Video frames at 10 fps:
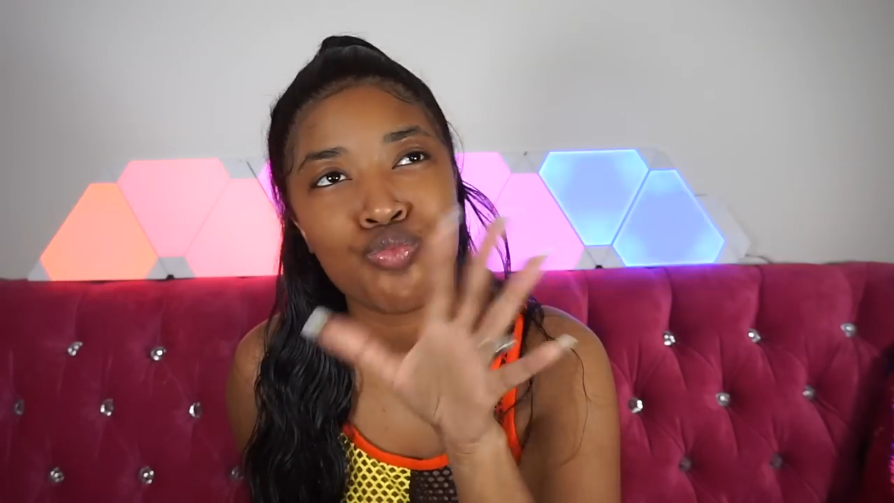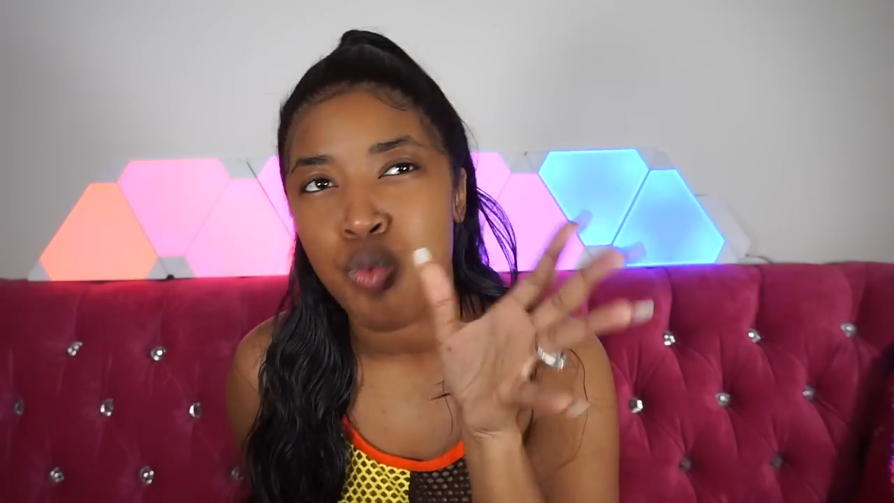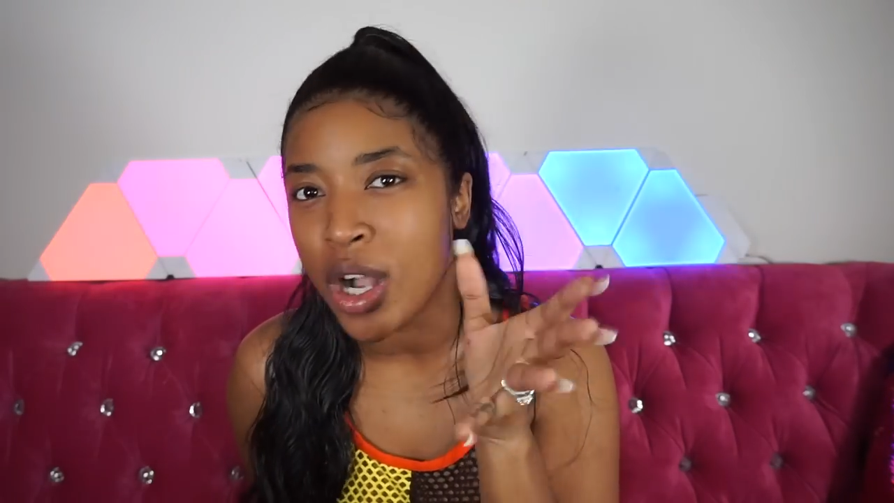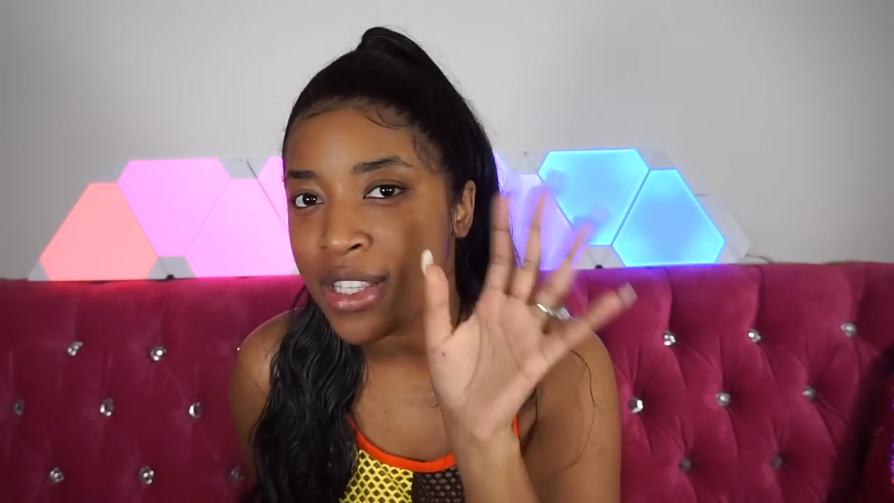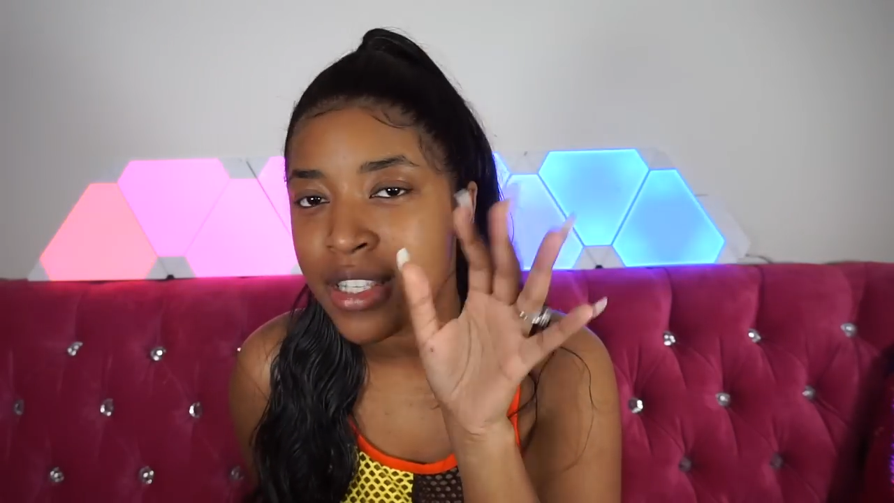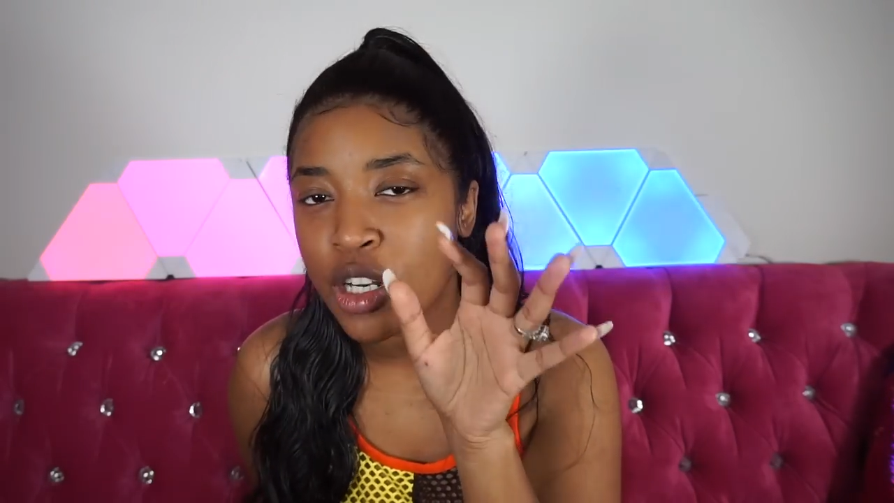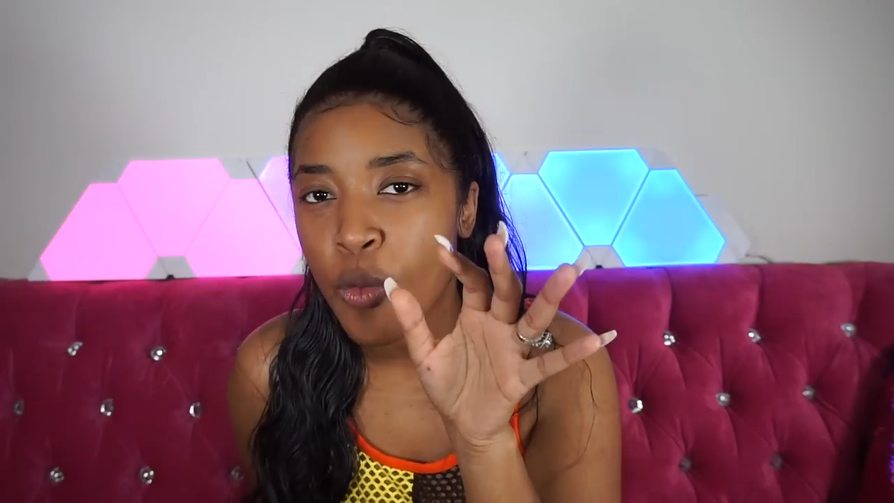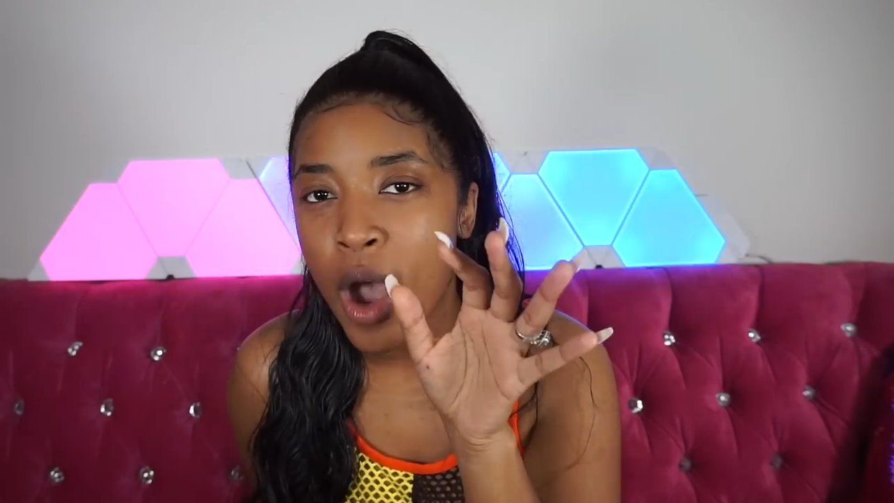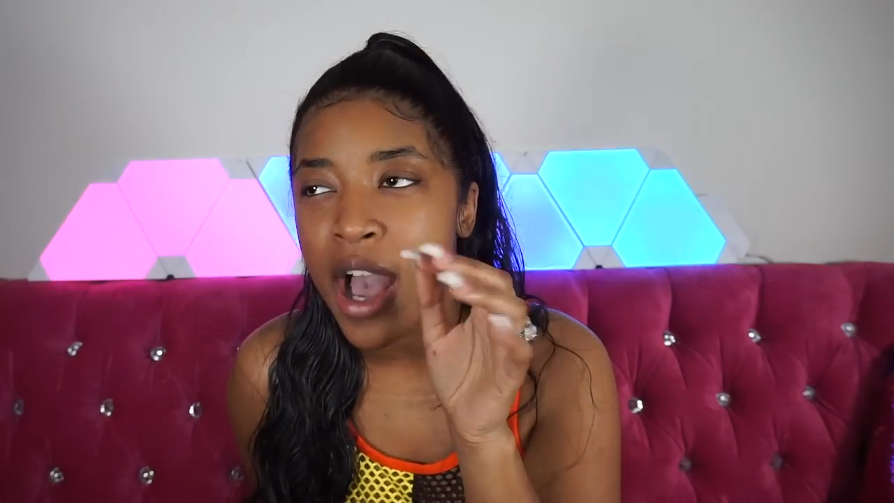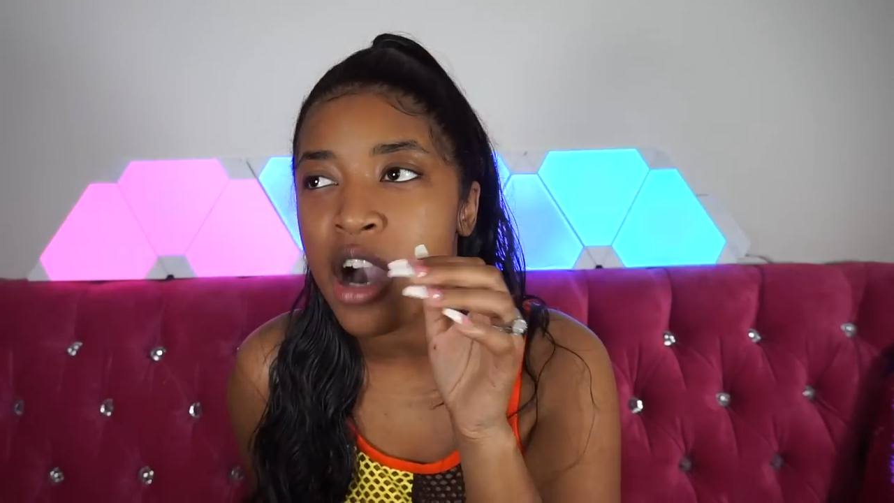once in
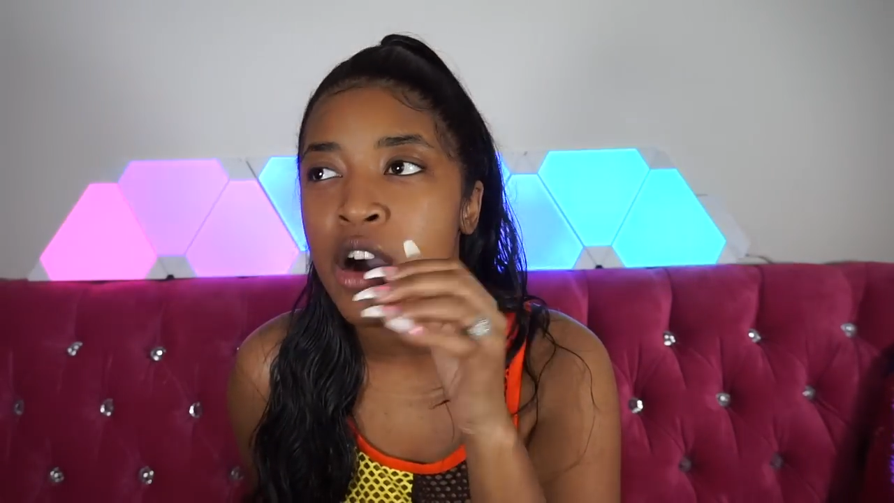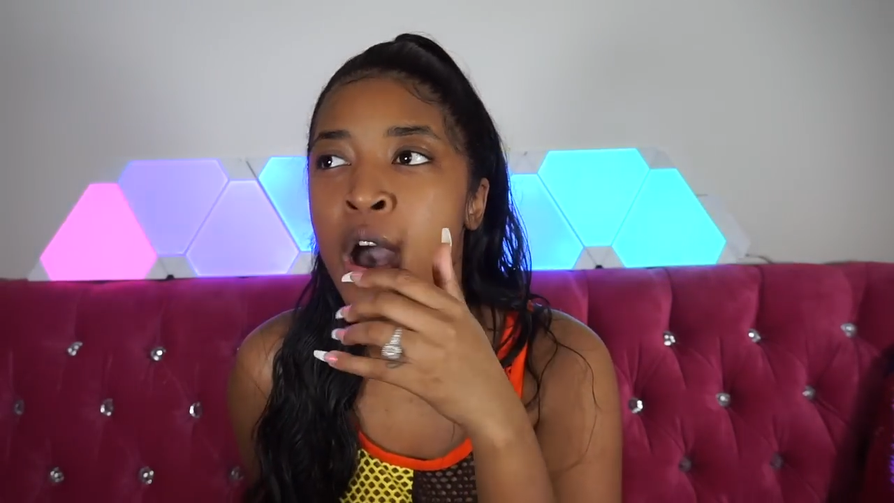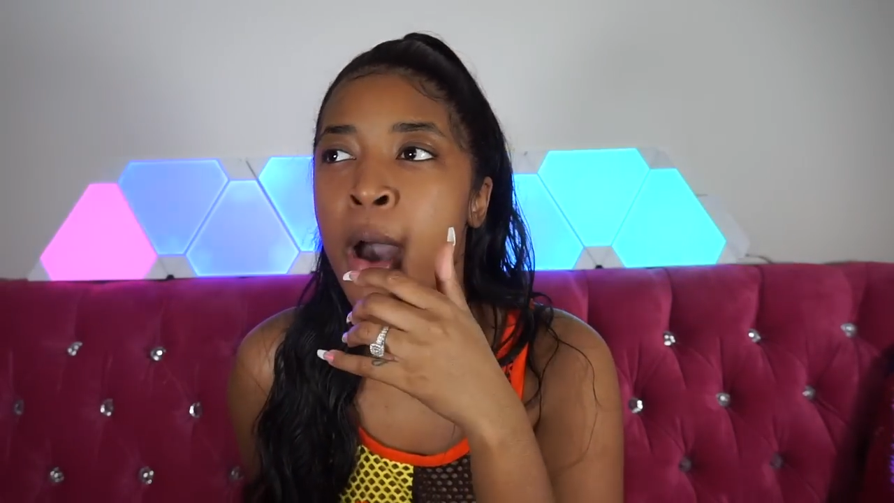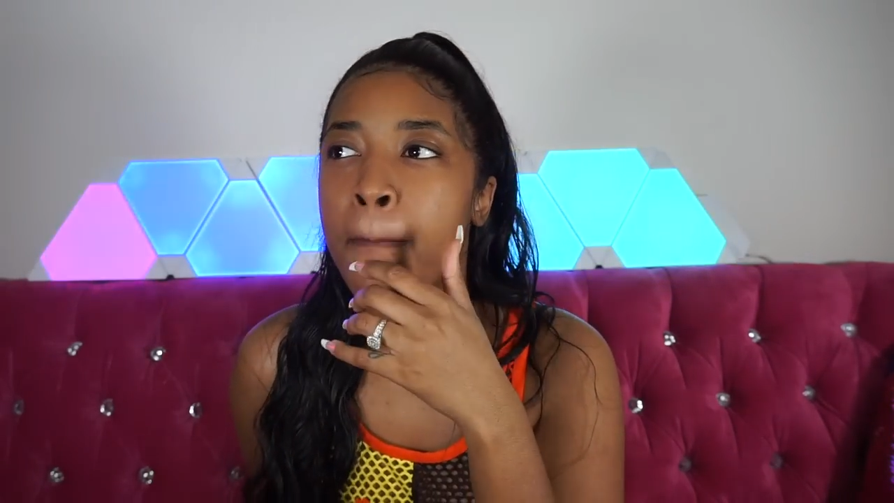a while,